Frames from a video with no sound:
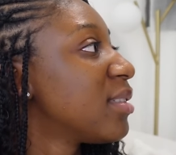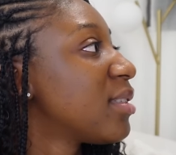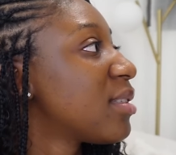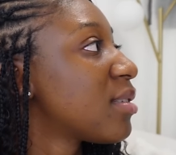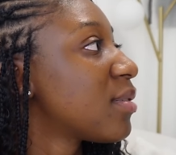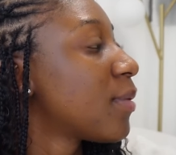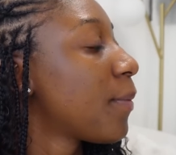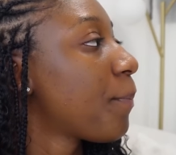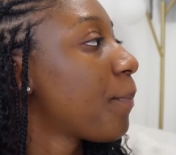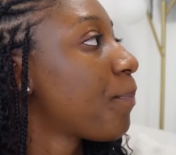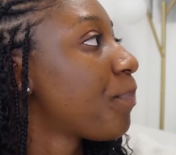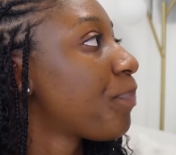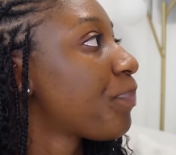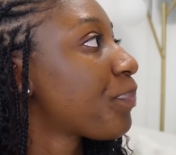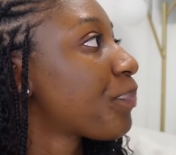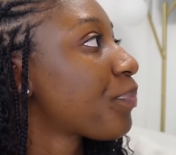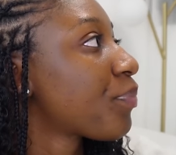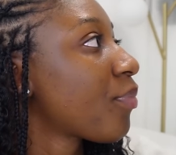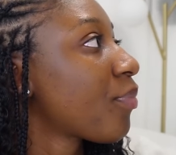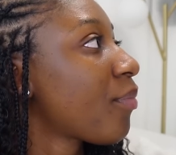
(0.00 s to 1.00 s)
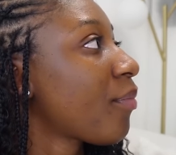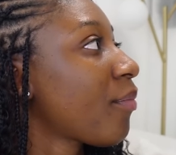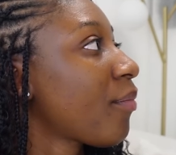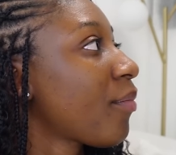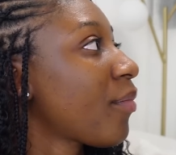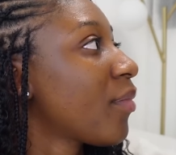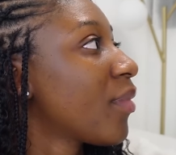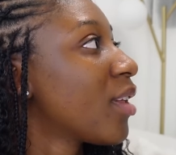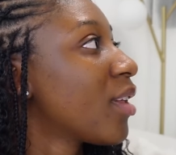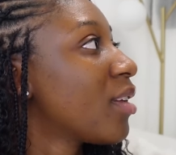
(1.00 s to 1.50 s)
Mm -hmm, but we'll find
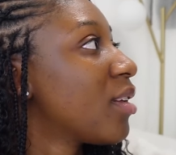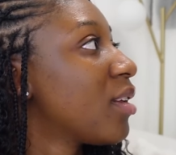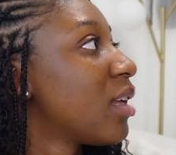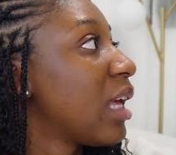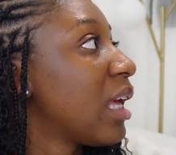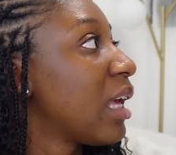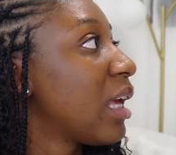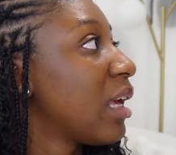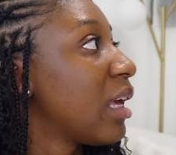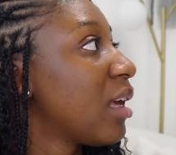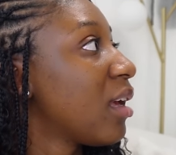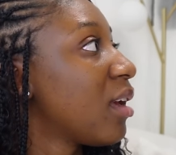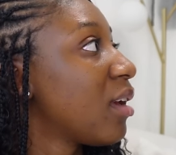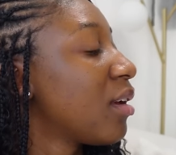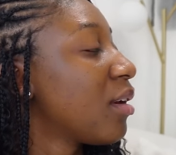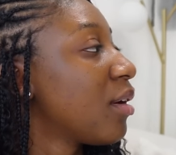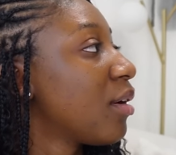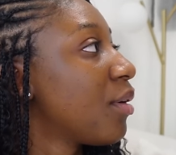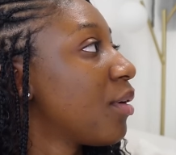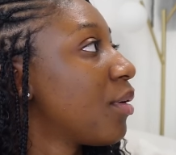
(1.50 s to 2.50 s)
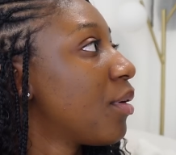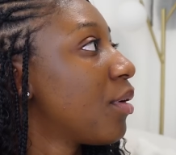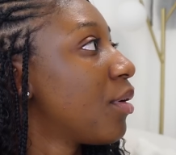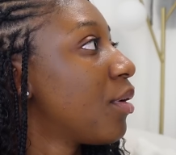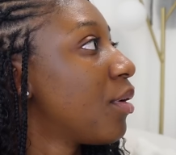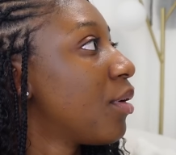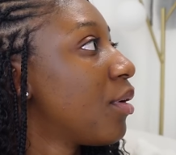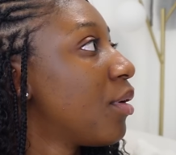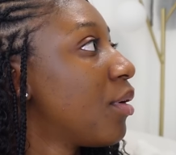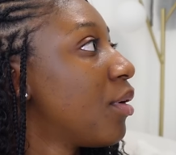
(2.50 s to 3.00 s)
plans. I don't want
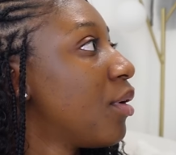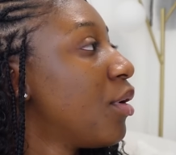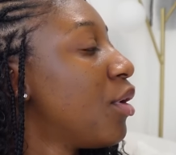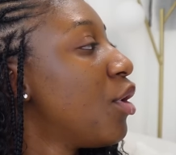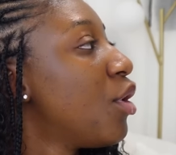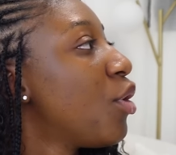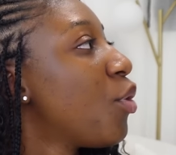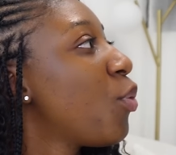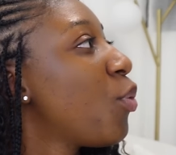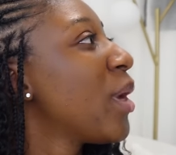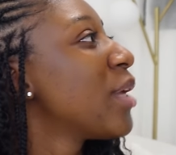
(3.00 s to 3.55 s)
December to be boring.